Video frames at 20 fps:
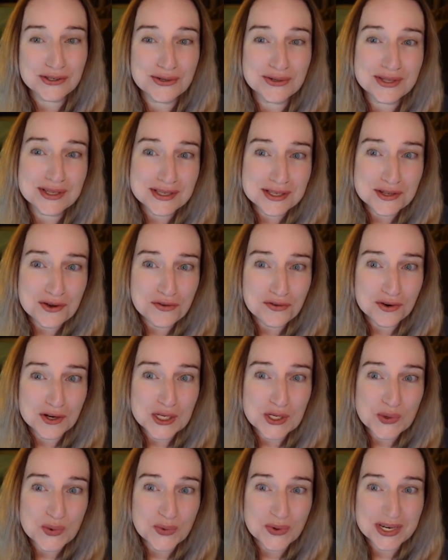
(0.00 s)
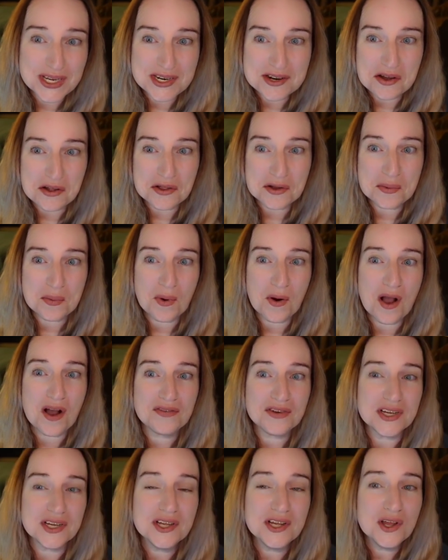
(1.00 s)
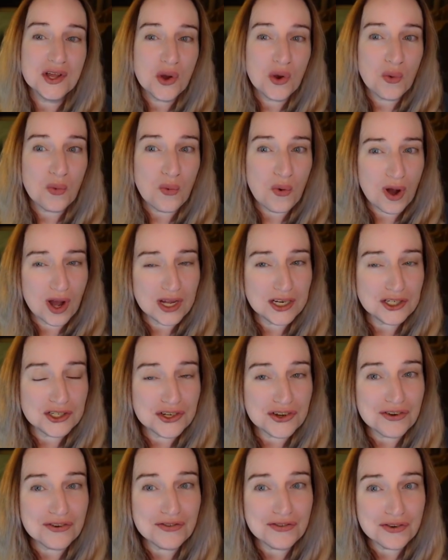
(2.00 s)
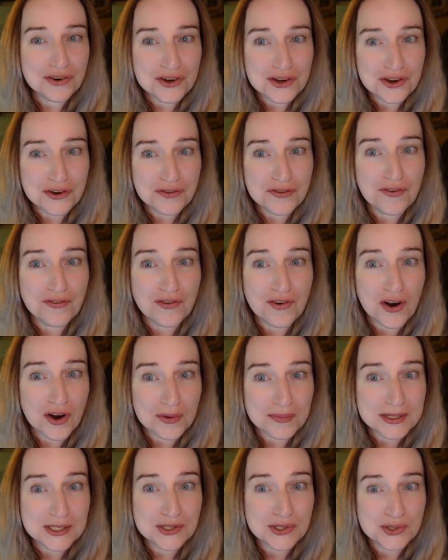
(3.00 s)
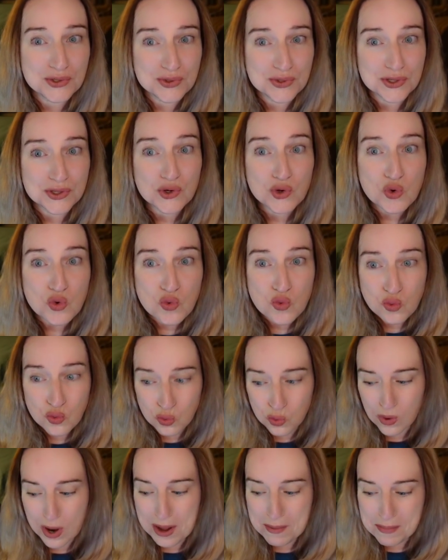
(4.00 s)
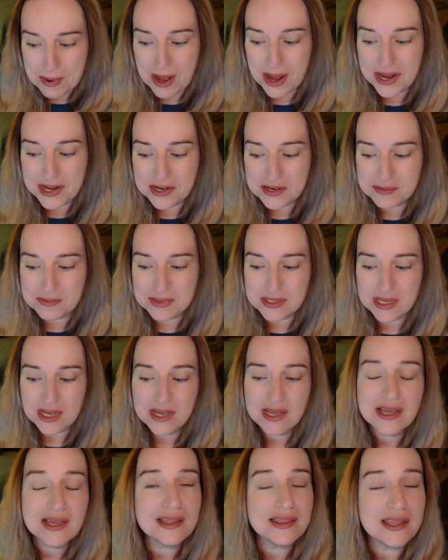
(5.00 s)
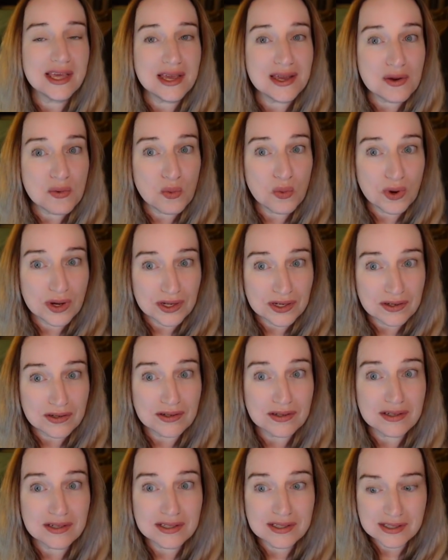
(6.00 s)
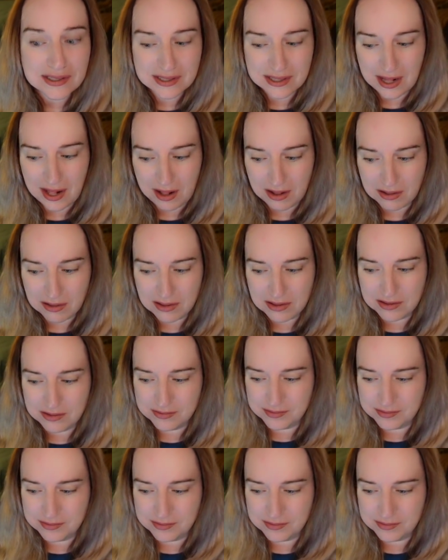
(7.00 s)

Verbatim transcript: So this is over a twenty dollar profit. Watch for your pharmaceutical rep items. They will sell.